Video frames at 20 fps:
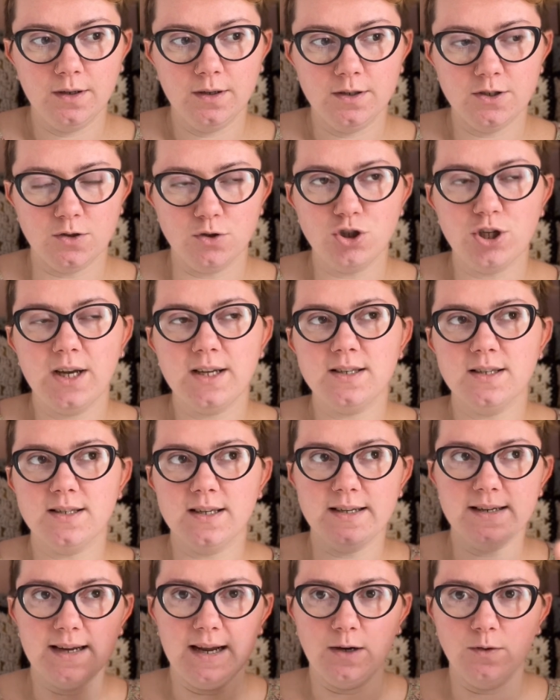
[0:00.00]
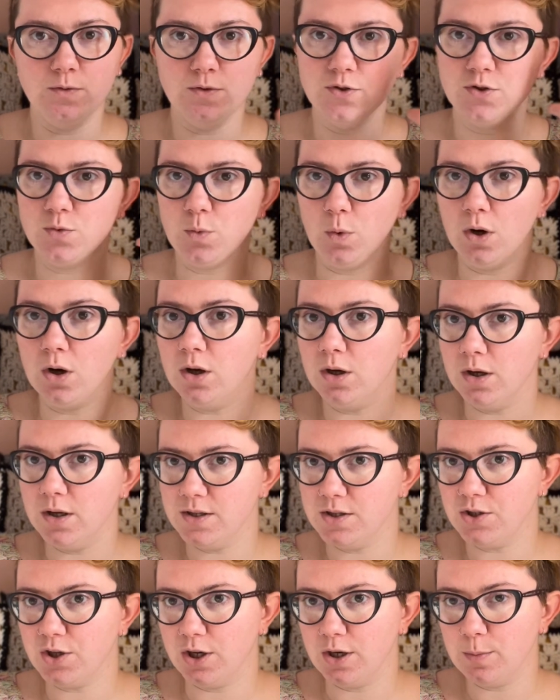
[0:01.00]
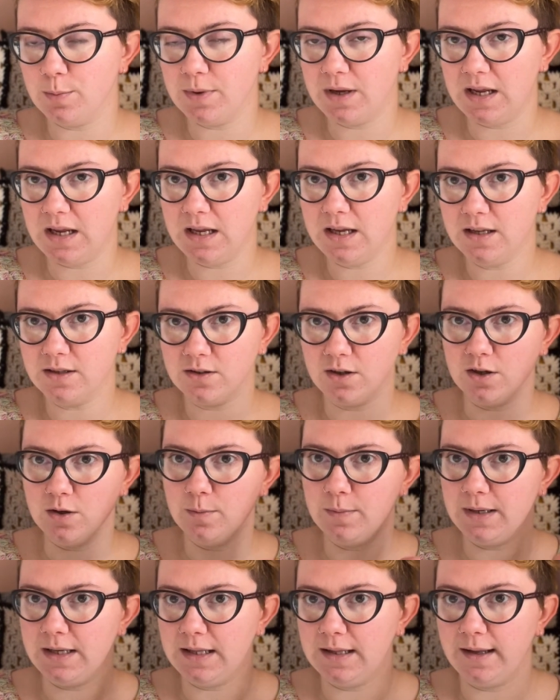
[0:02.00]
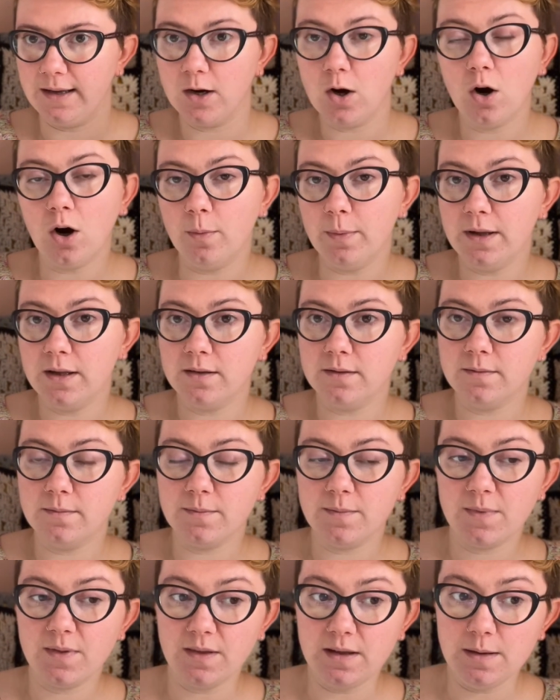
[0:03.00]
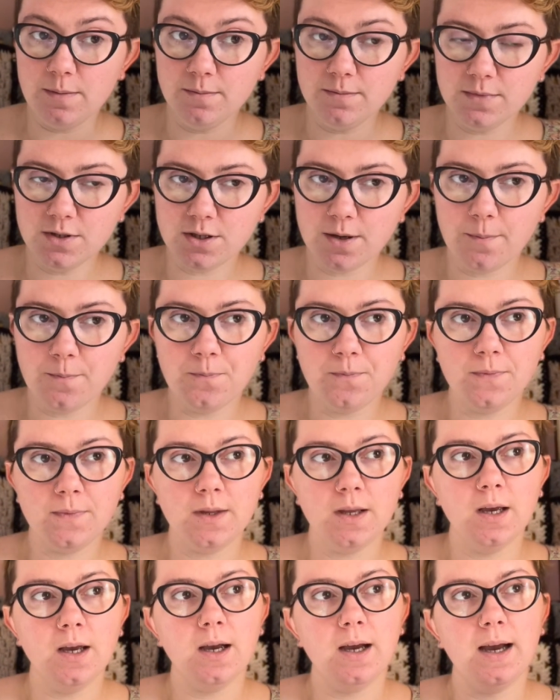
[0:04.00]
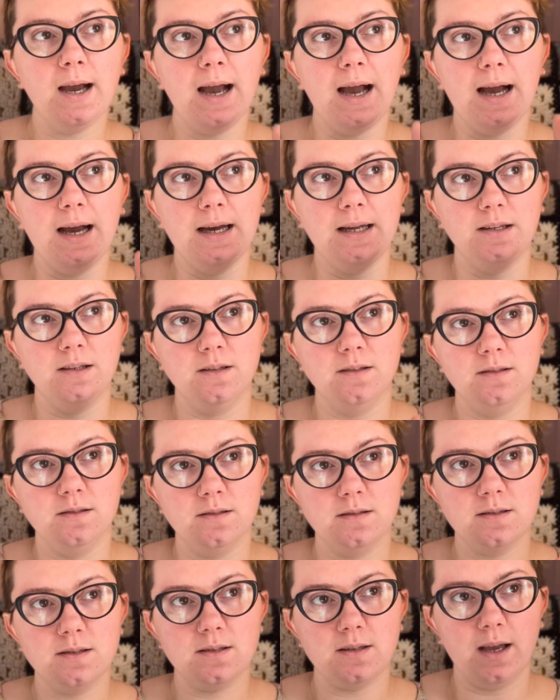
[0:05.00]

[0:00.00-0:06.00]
so Jess has announced what hers is going to be. It's going to be like Hobbit themed, and